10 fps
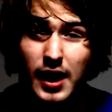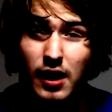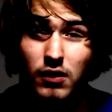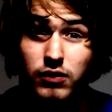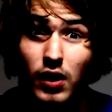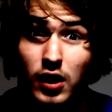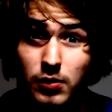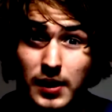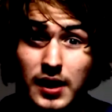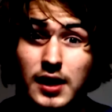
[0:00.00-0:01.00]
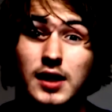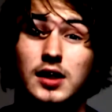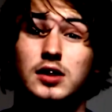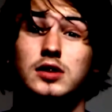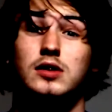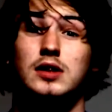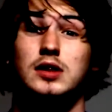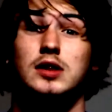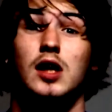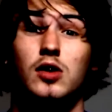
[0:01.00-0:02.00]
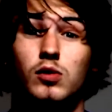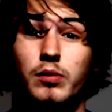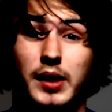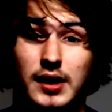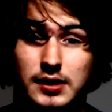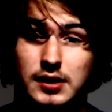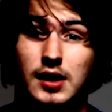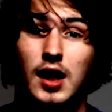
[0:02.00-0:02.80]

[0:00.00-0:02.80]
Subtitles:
and follow me into this yellow abyss